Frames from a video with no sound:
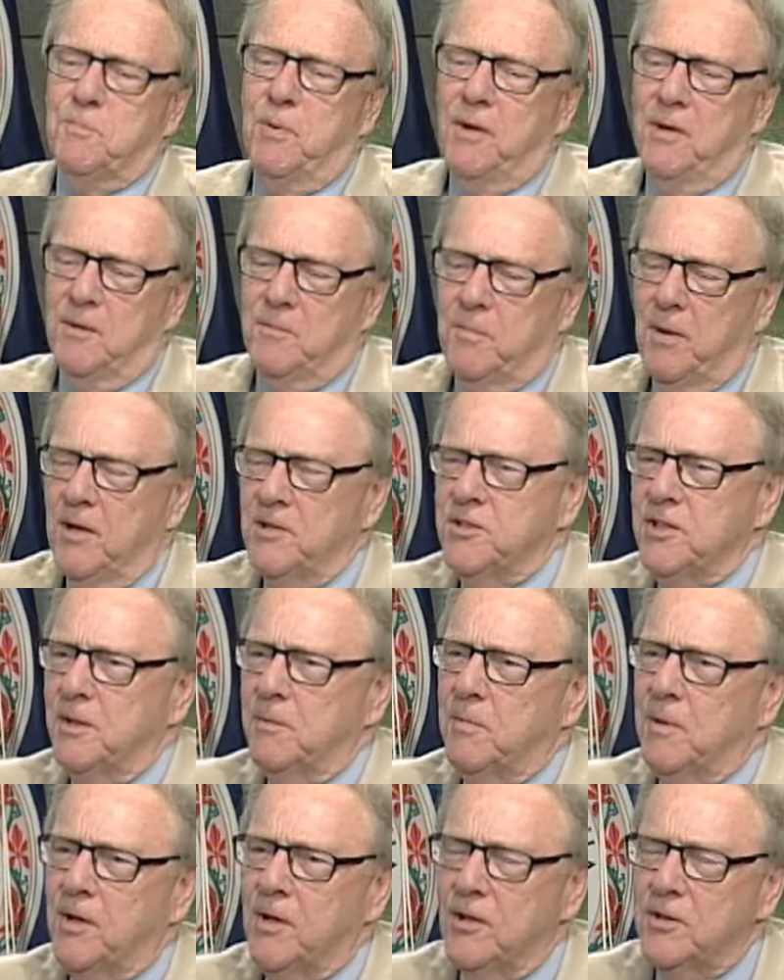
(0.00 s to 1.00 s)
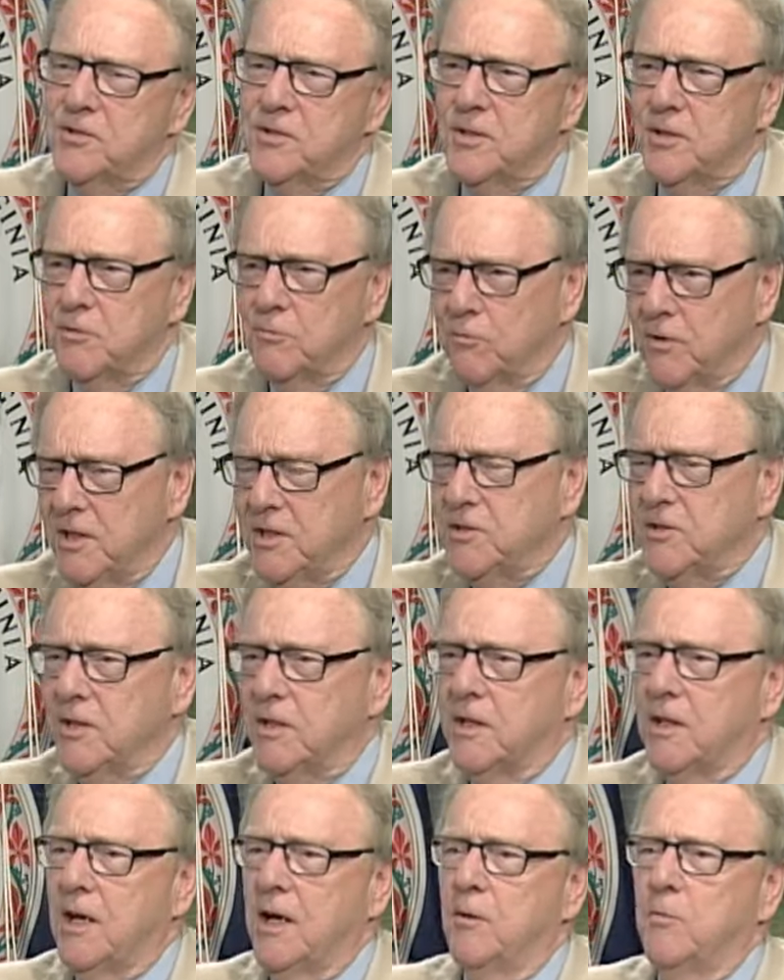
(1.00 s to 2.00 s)
par- partially because of the region of
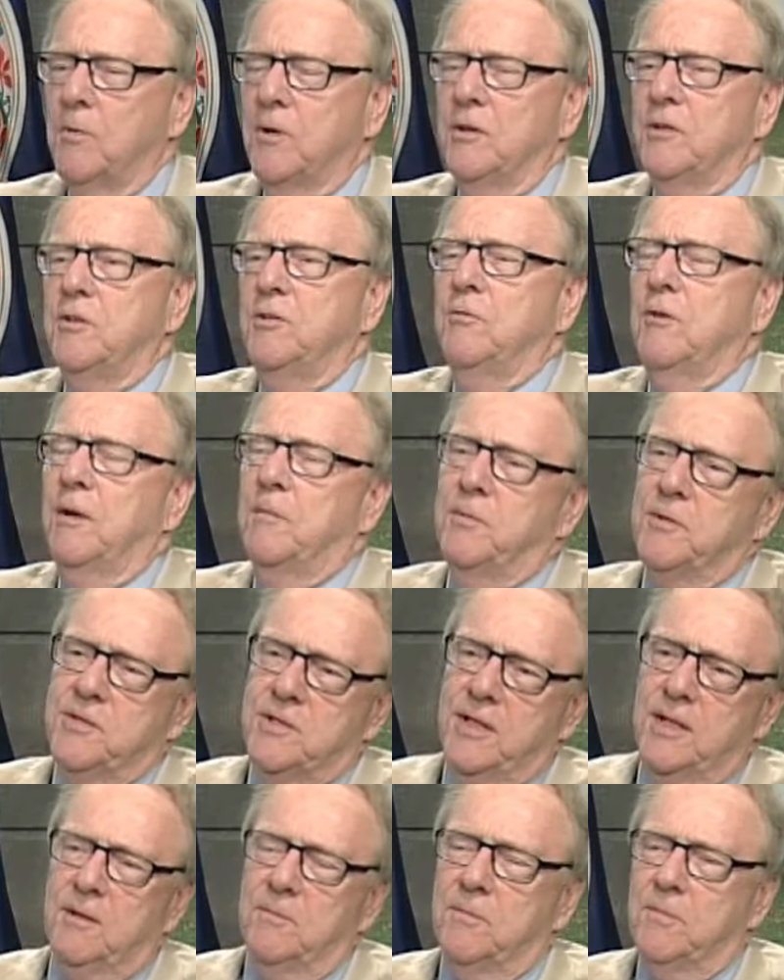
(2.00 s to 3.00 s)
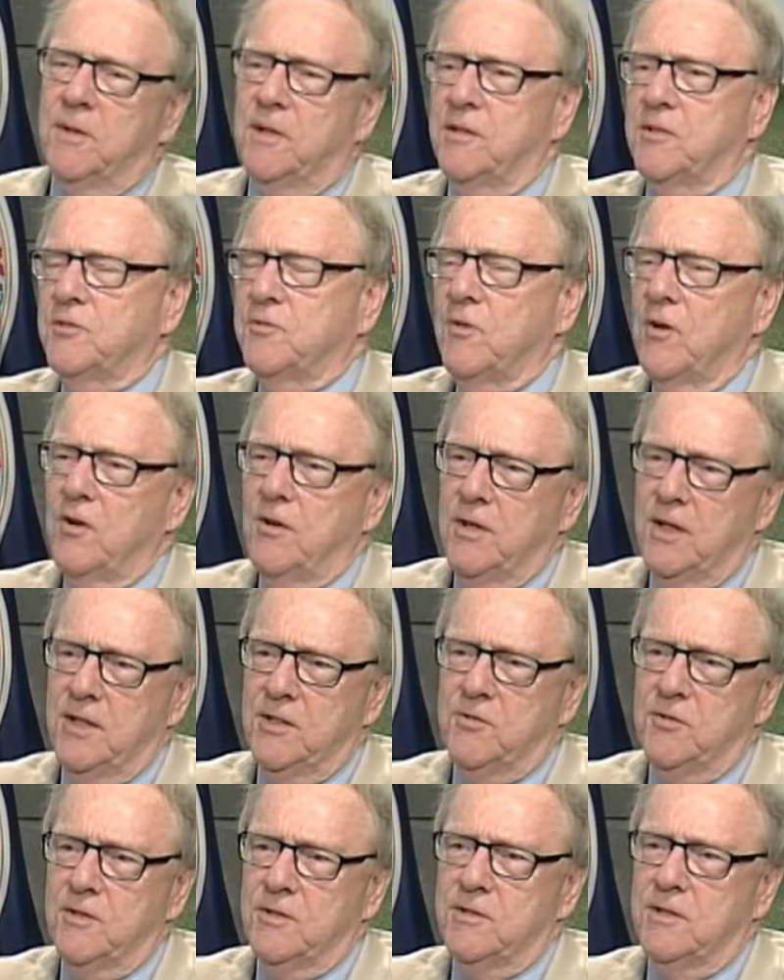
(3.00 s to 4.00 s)
the Commonwealth you represent, but strong
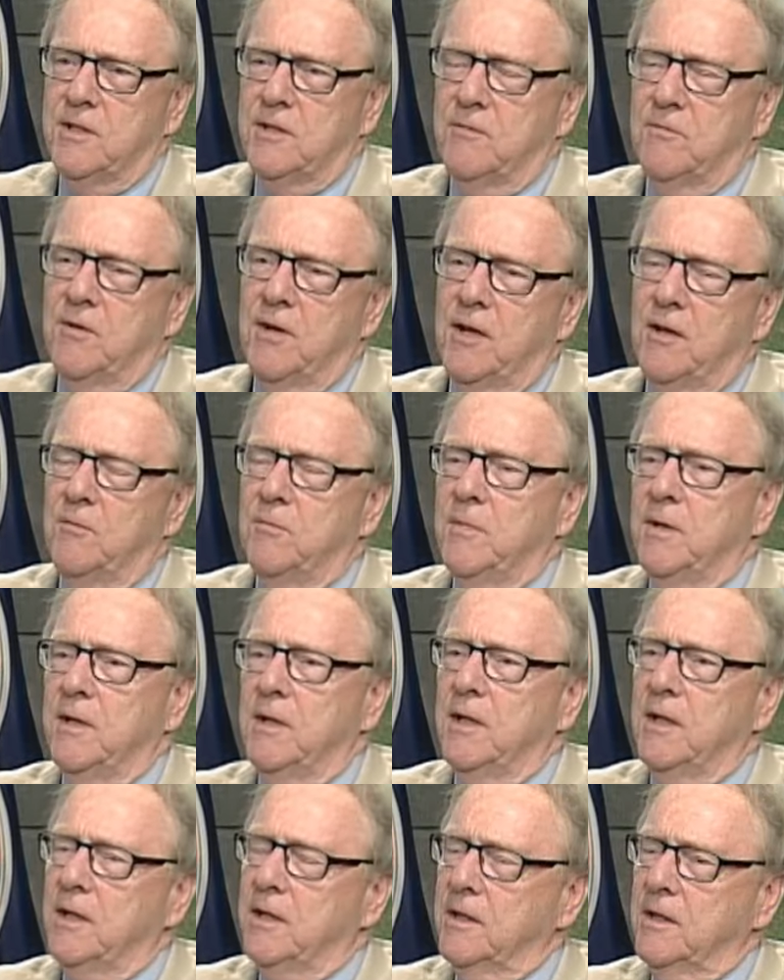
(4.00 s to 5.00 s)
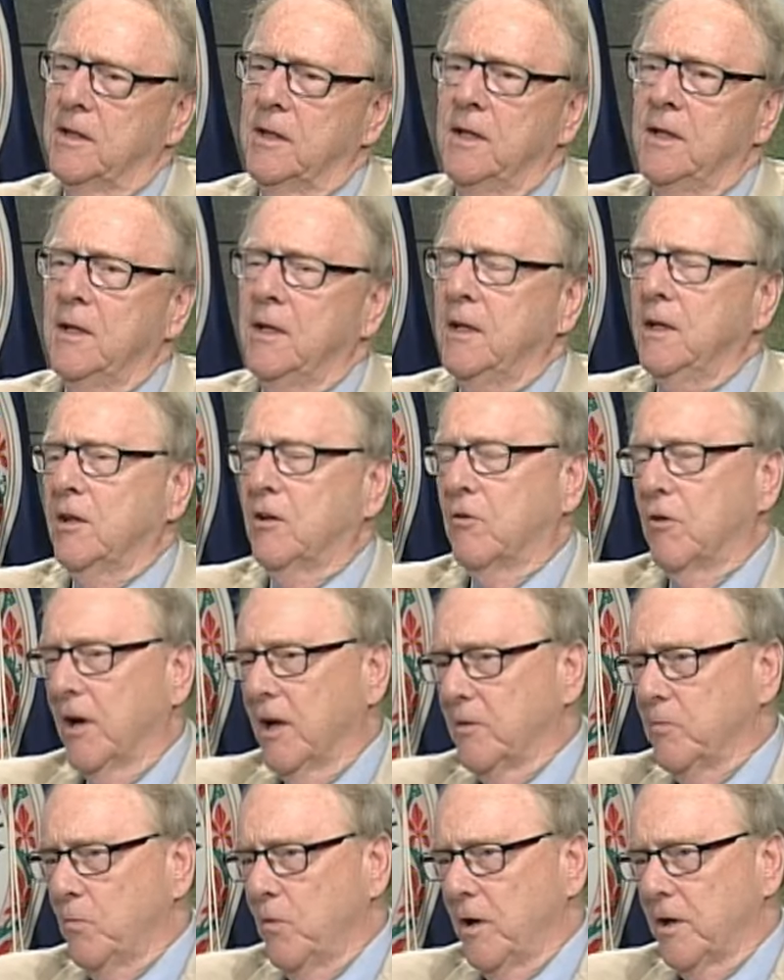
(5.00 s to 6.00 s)
interest and involvement in
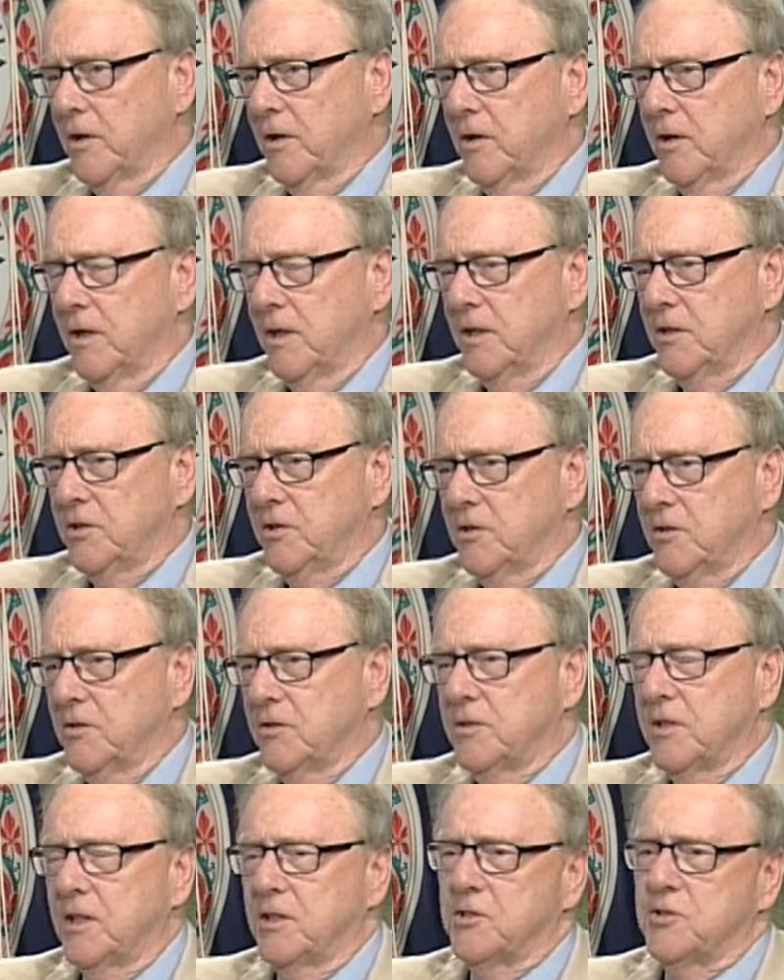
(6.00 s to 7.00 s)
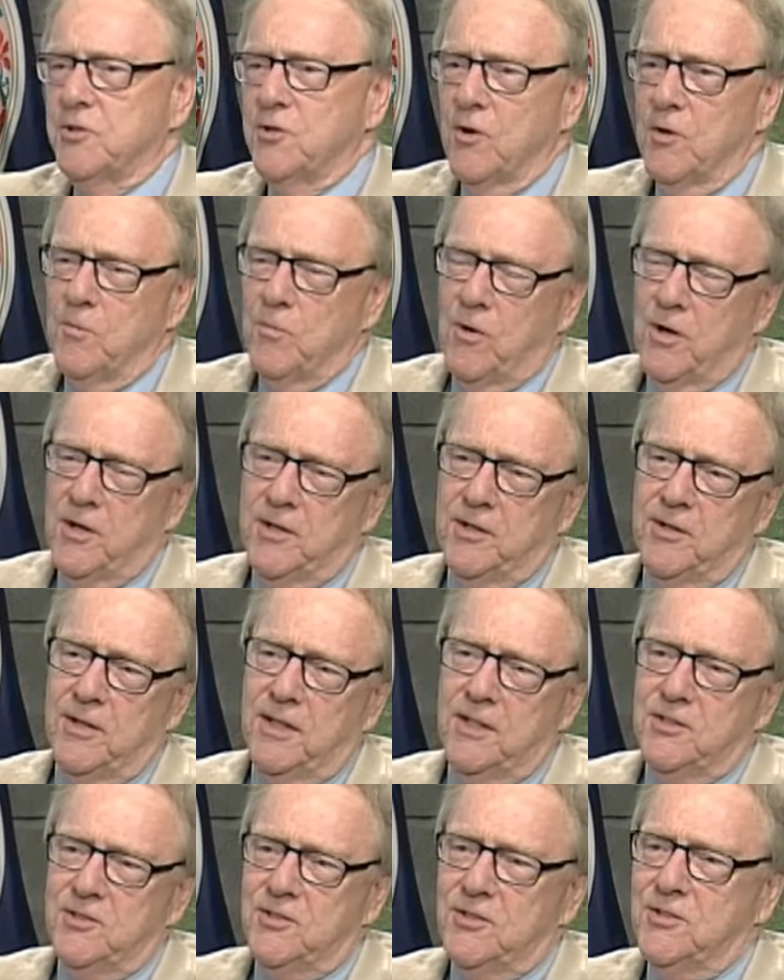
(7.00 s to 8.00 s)
groundwater issues and stormwater
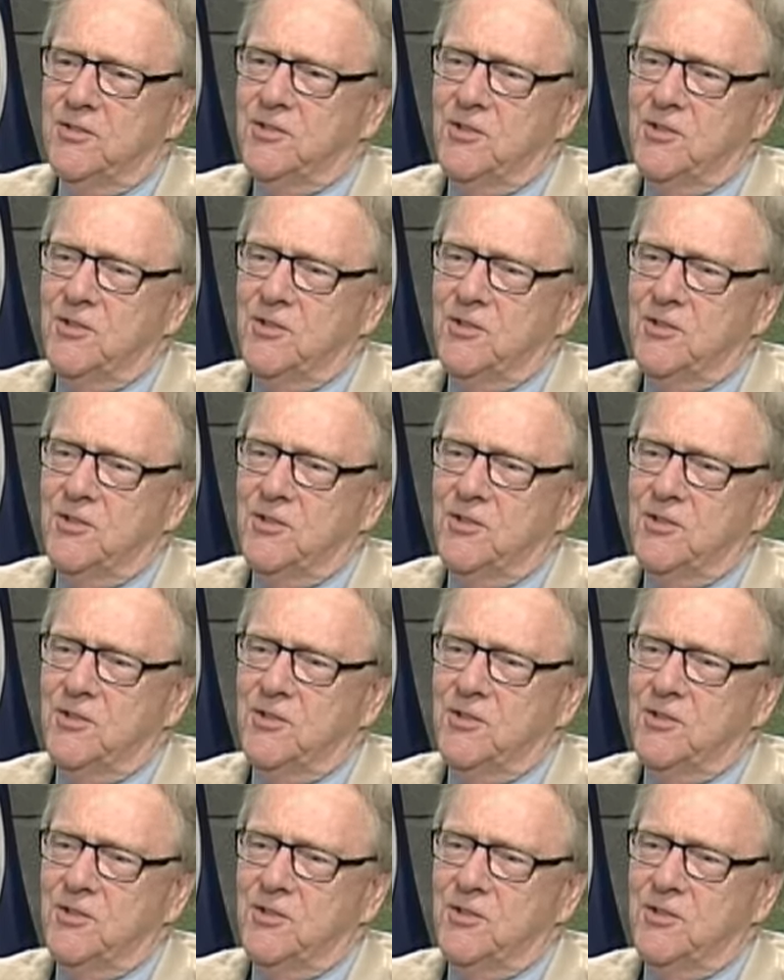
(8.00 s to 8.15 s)
issues.